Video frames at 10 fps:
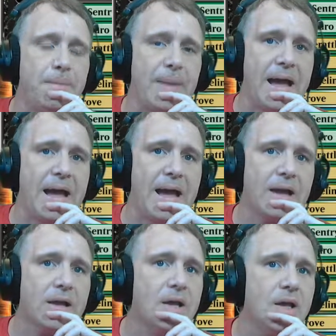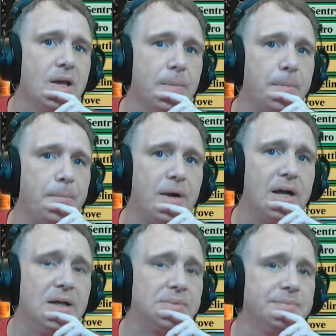back, but